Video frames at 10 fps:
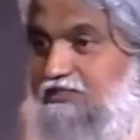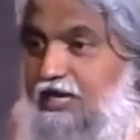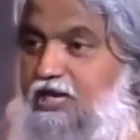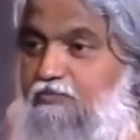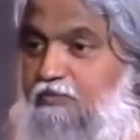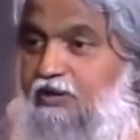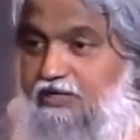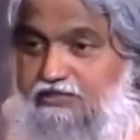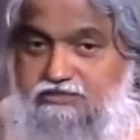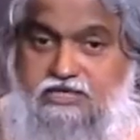standing by my
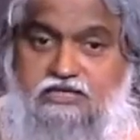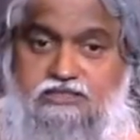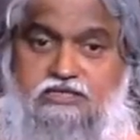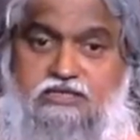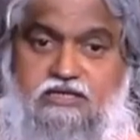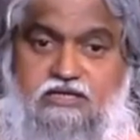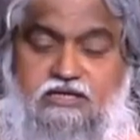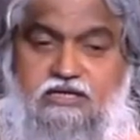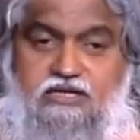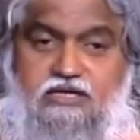right side.
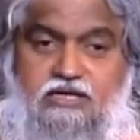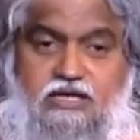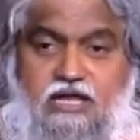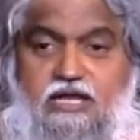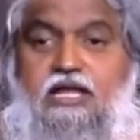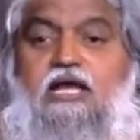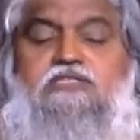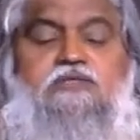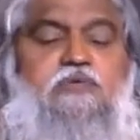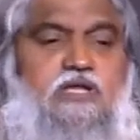And he
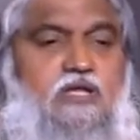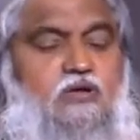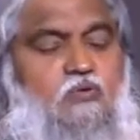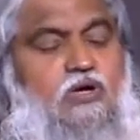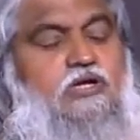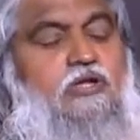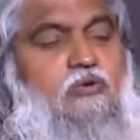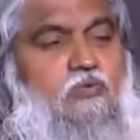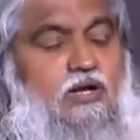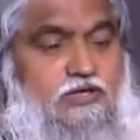asked me, what do
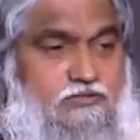you want?